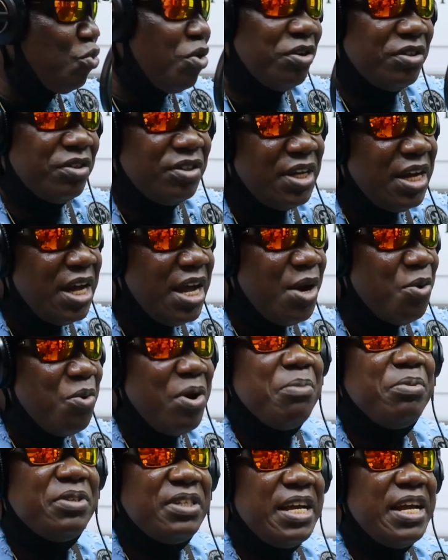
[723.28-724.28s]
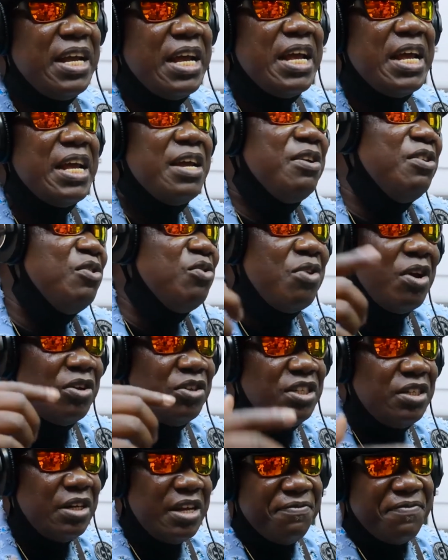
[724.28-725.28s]
one. When we say you
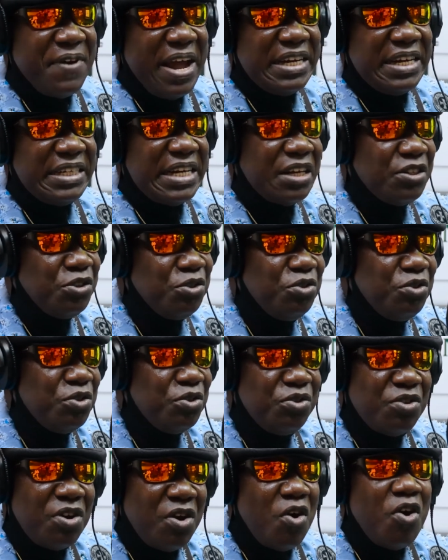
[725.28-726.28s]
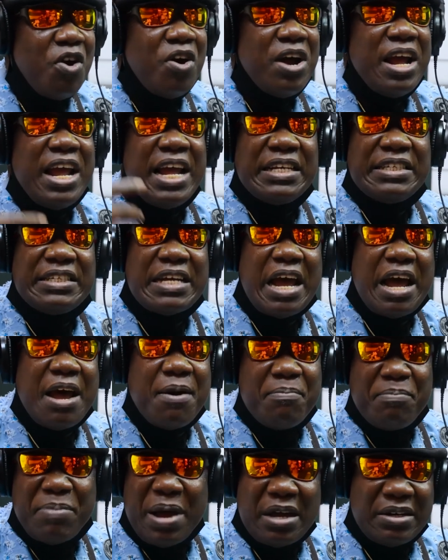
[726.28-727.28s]
don't, if I enter studio, you don't or
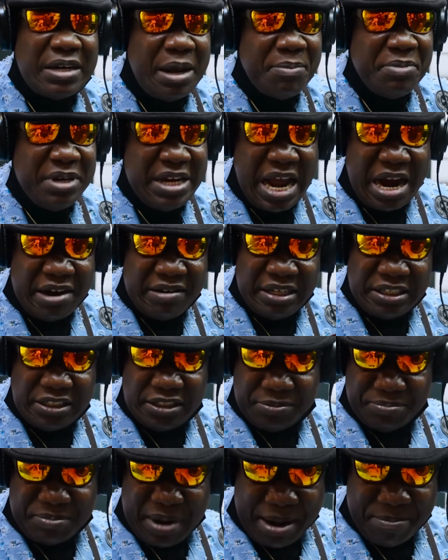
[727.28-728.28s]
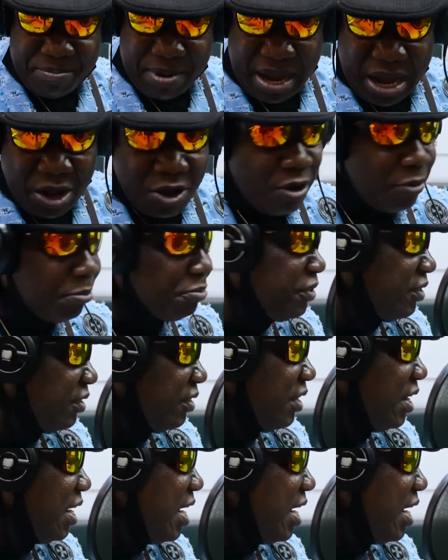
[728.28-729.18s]
enter back. I mean they arrange my backups.